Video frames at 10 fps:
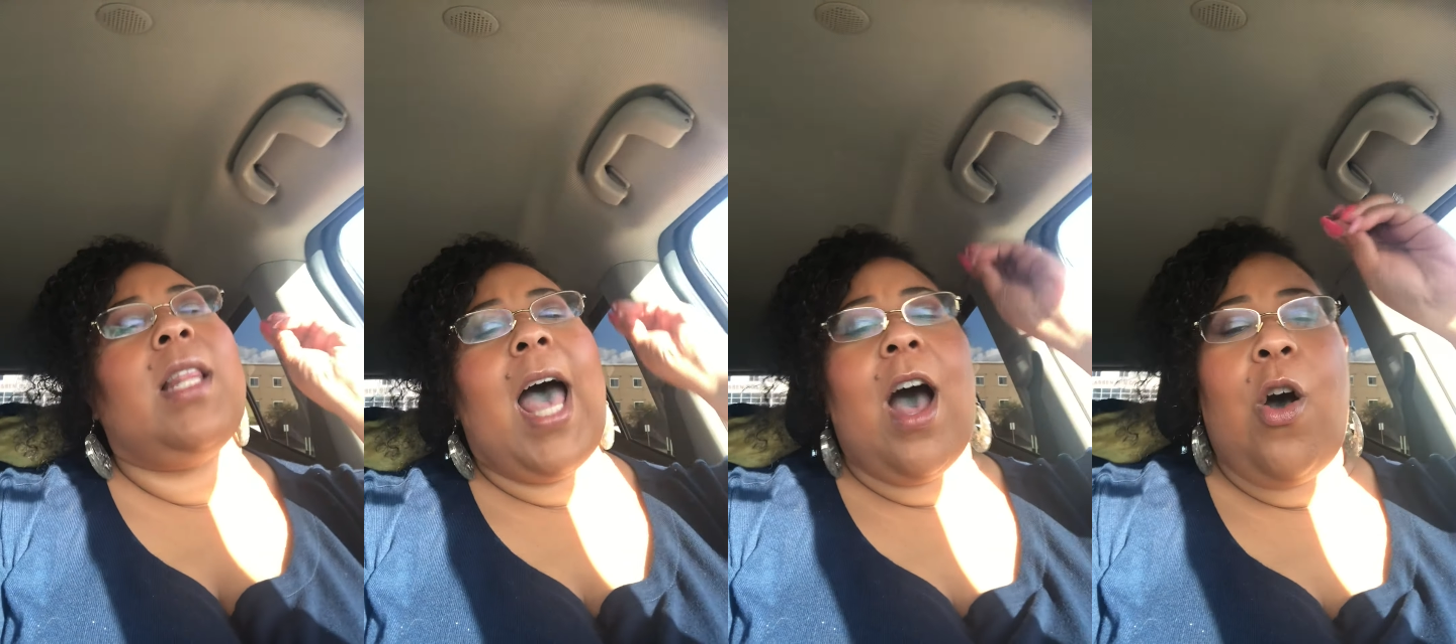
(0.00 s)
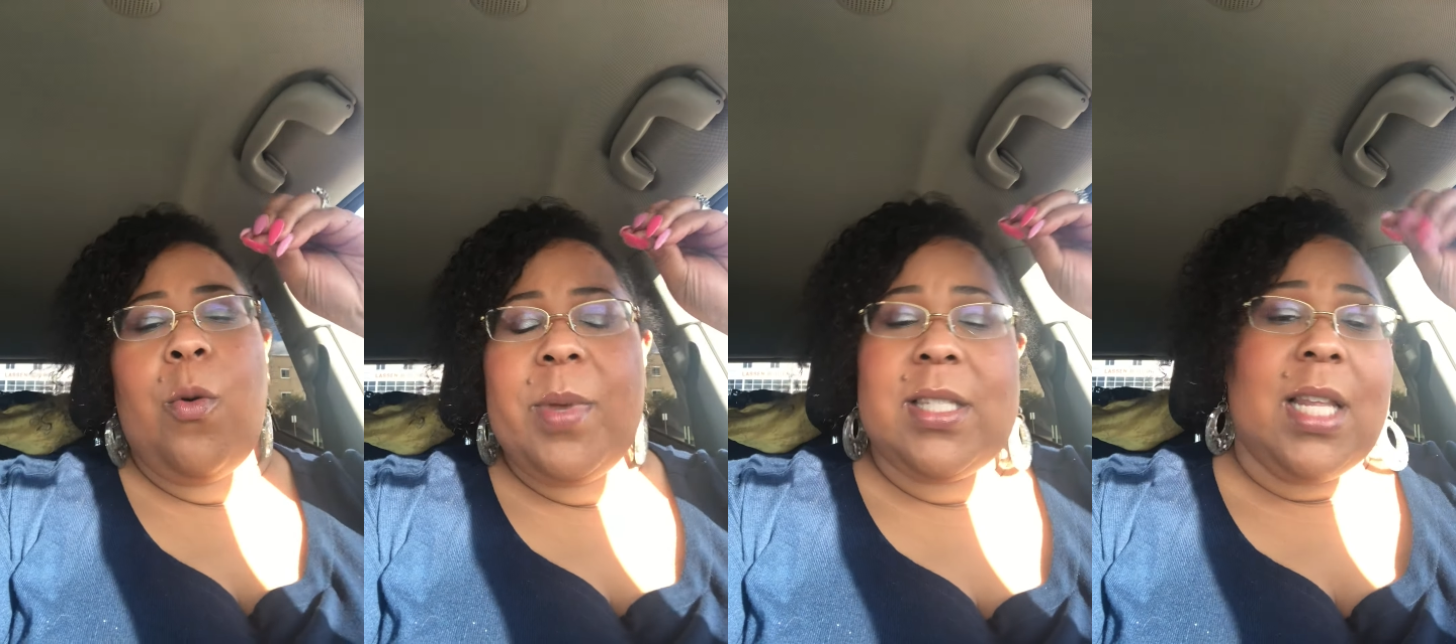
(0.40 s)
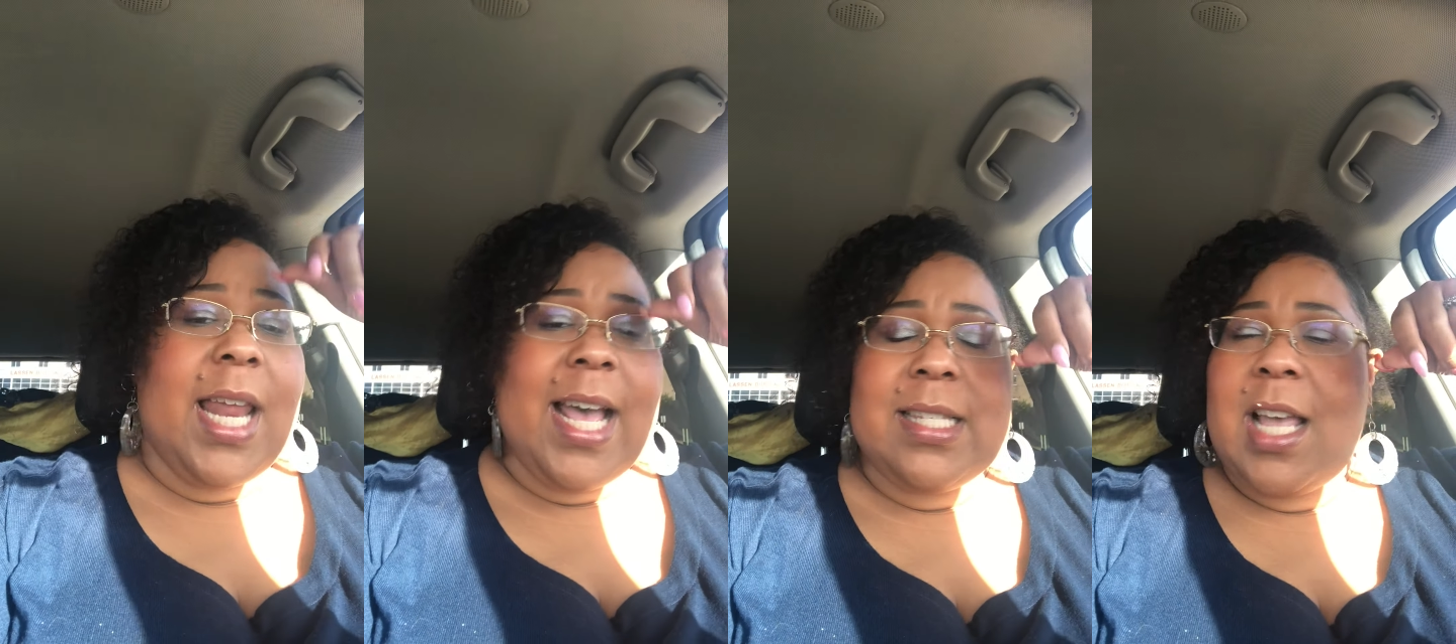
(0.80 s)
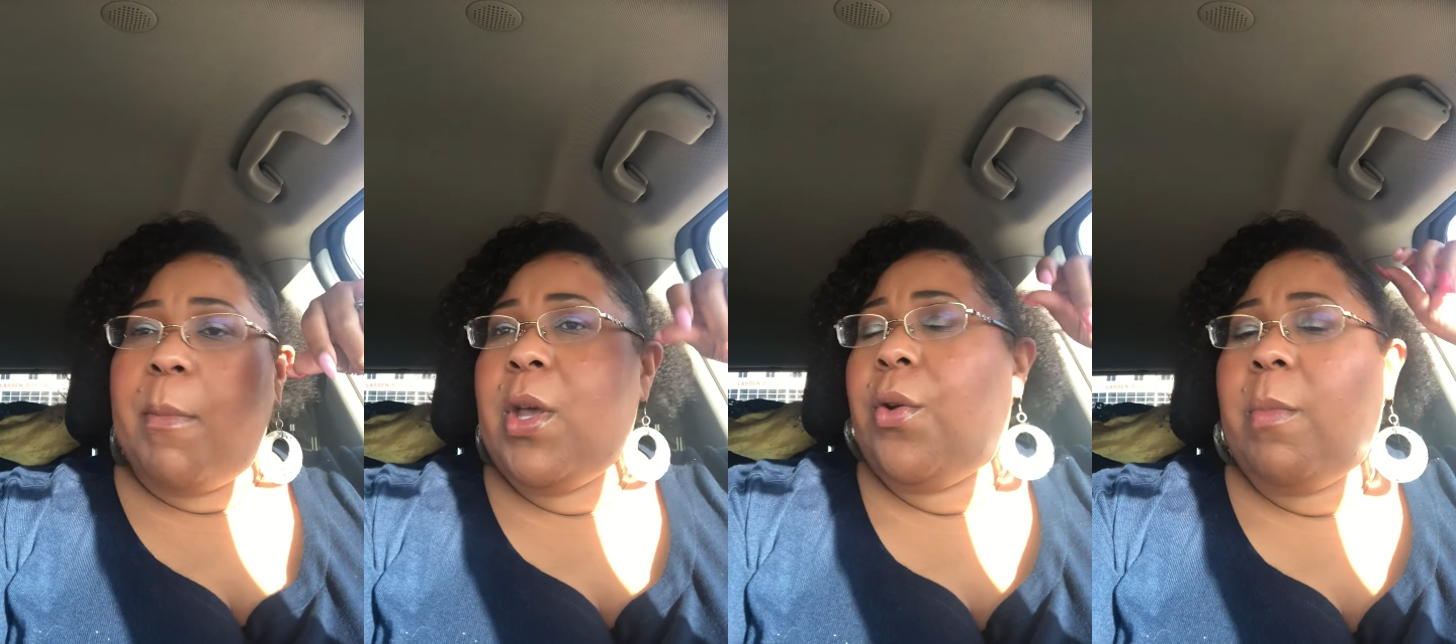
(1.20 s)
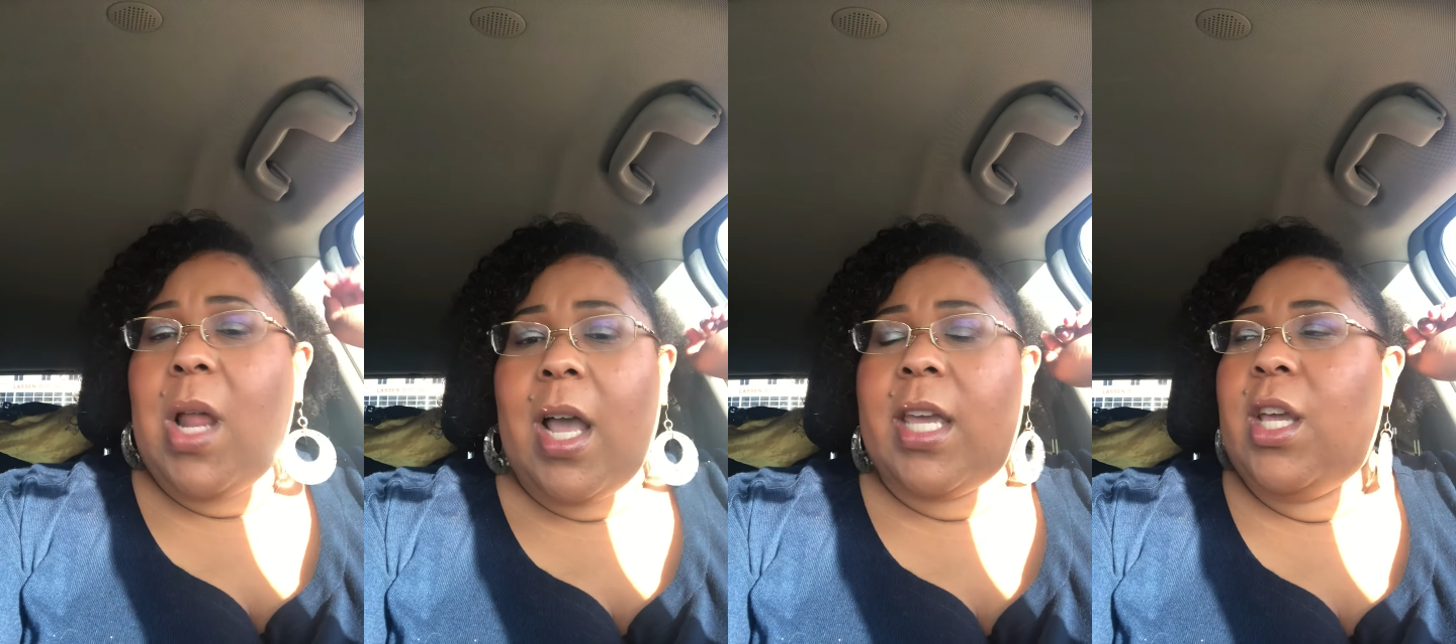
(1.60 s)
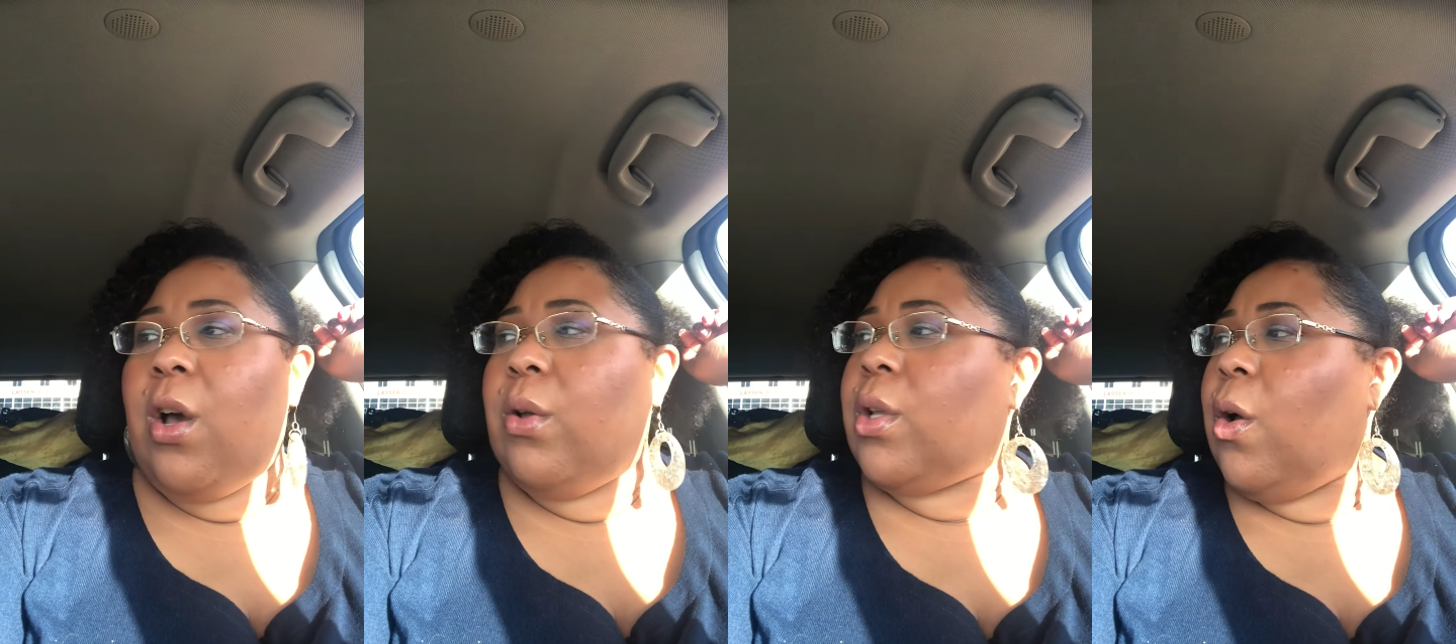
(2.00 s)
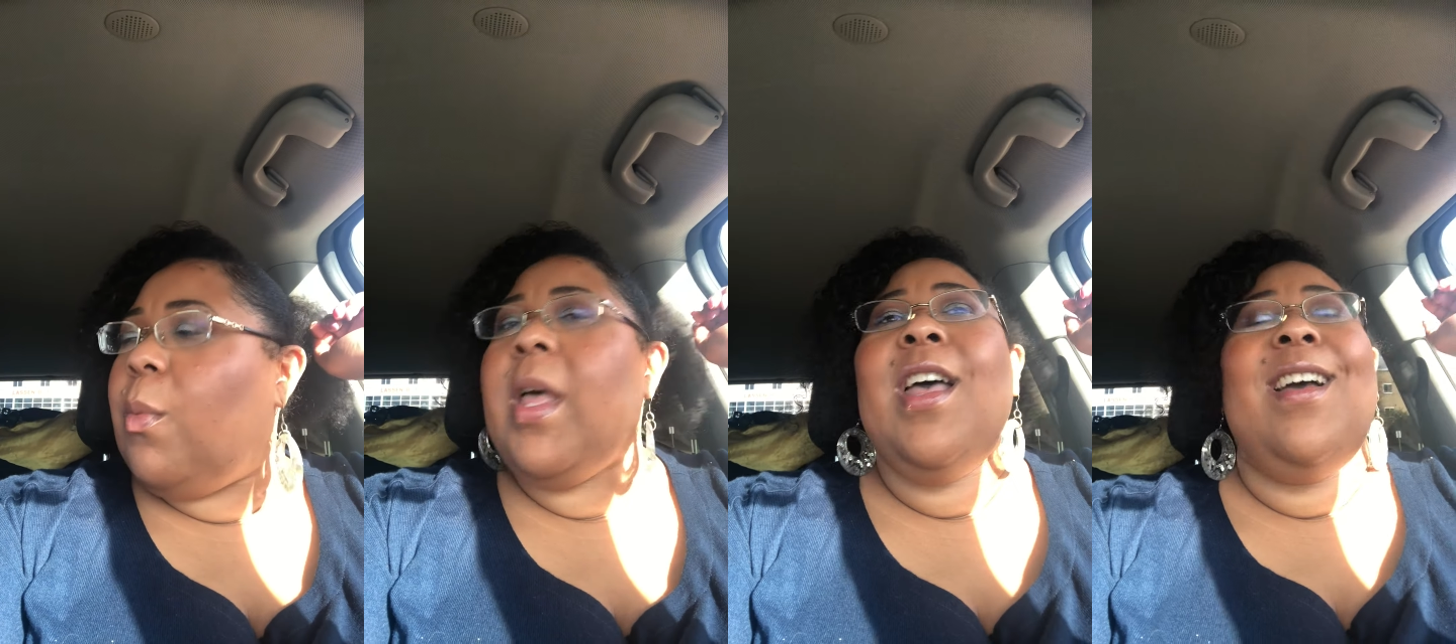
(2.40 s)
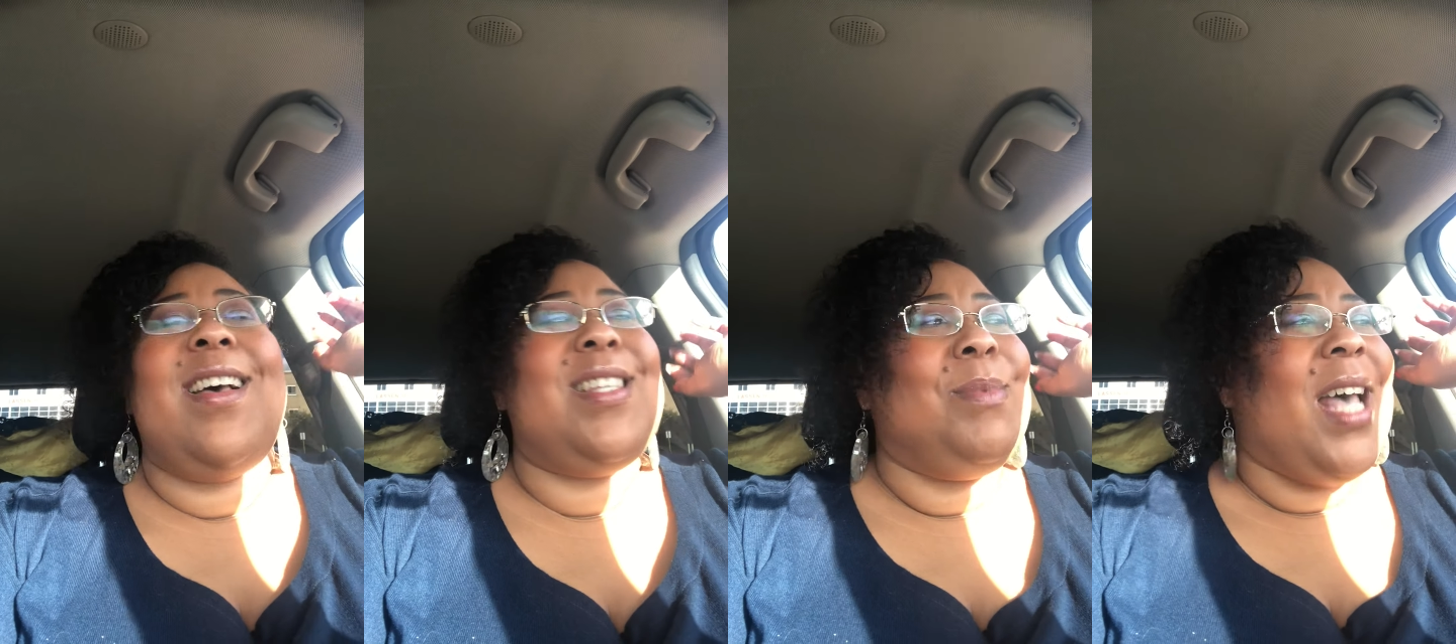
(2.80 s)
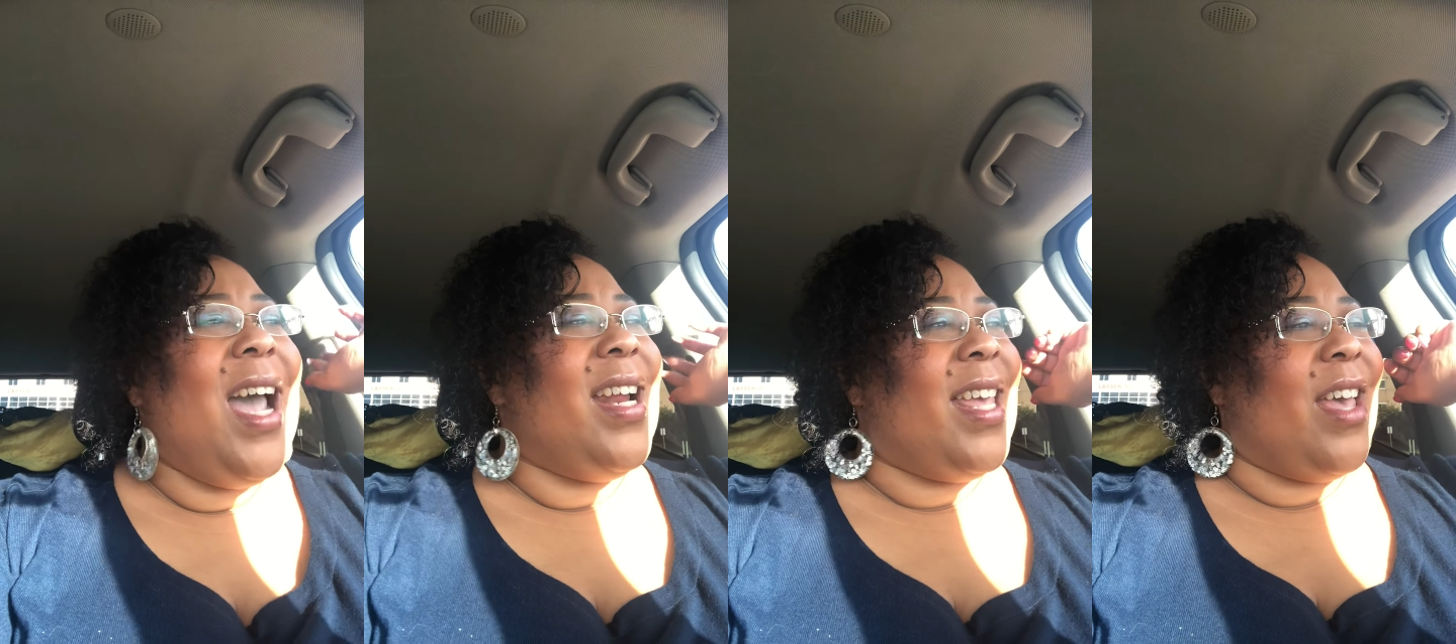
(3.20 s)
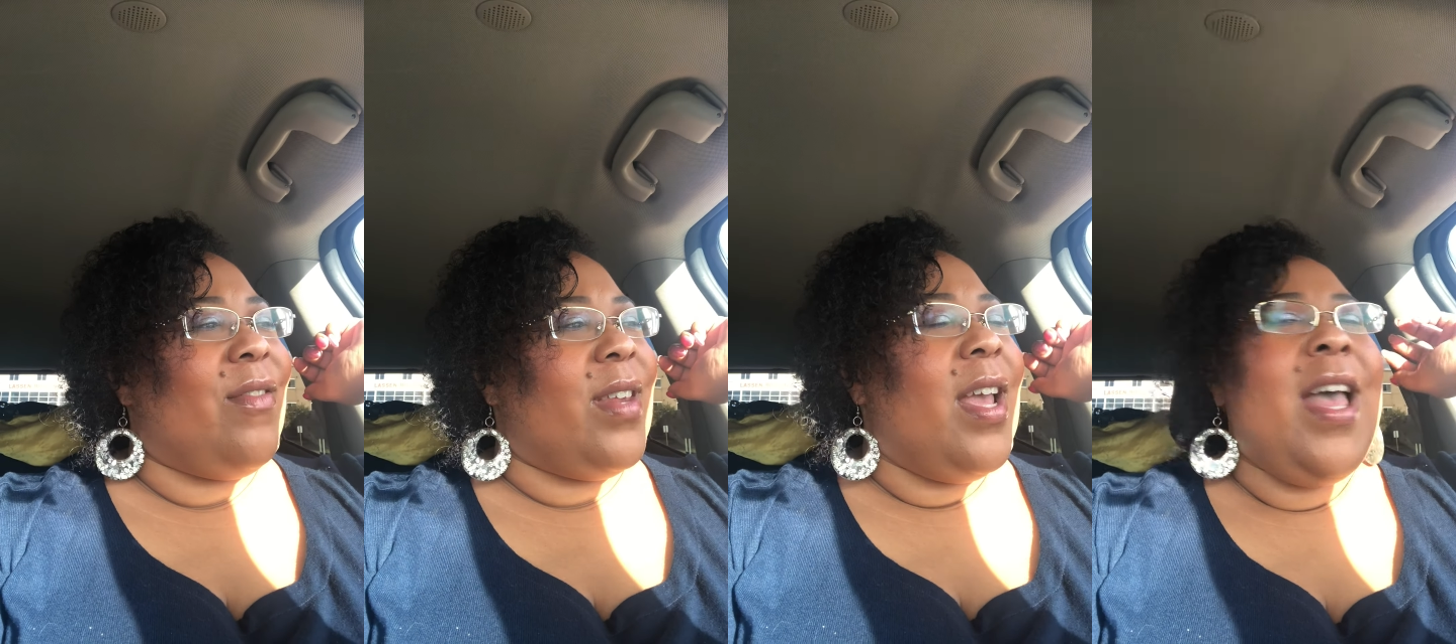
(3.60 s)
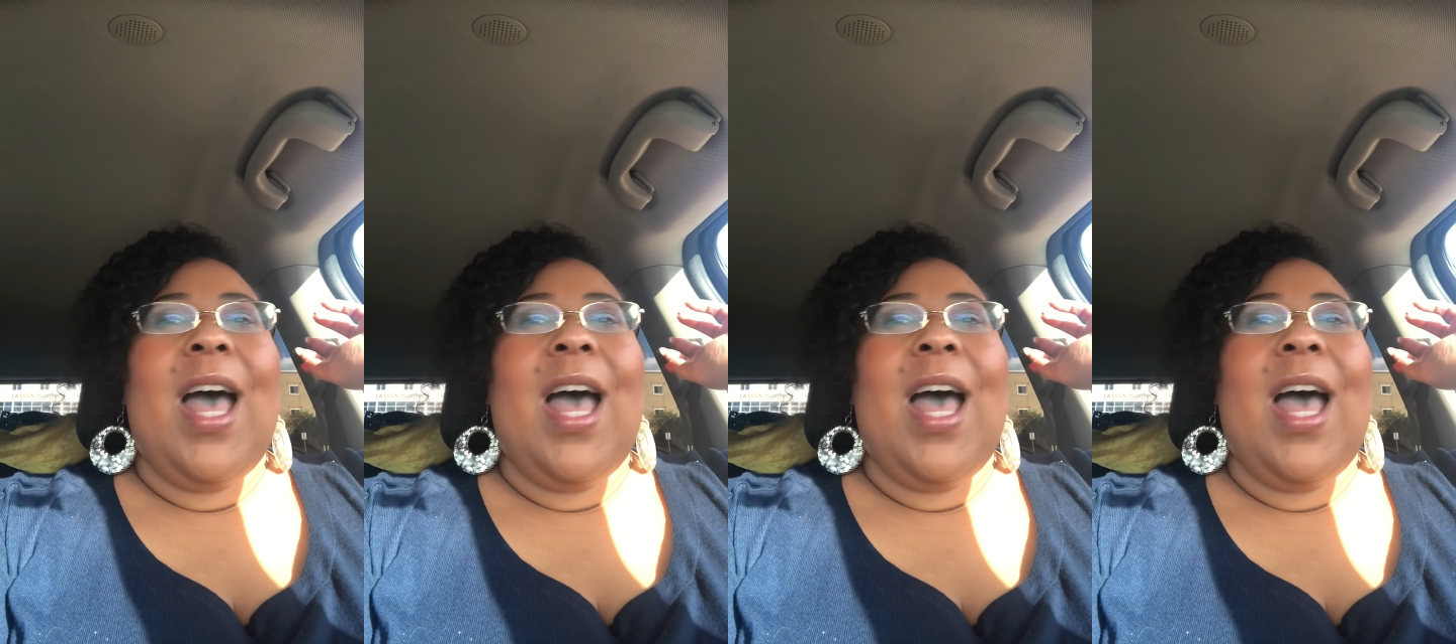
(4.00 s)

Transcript: I hope it's the last time he on the block and he goes home. Because I'm tired of Kevin.